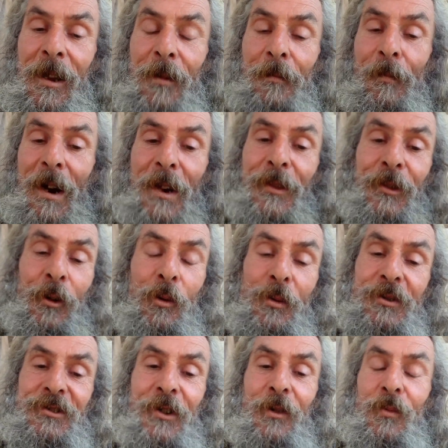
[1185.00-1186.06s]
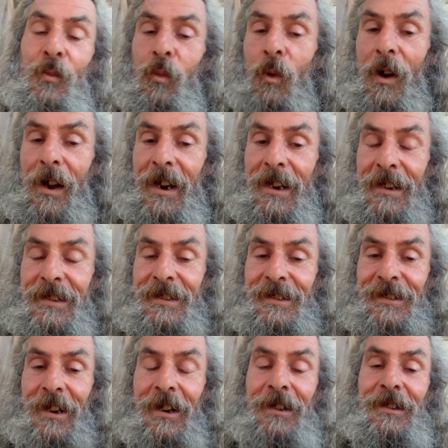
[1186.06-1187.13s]
My thoughts on why
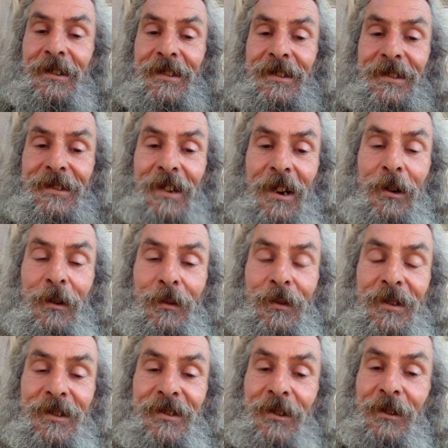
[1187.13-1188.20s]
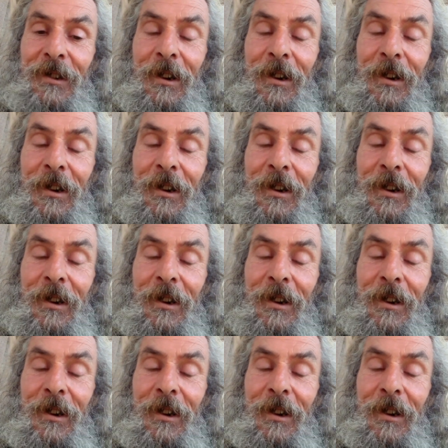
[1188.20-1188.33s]
certain stones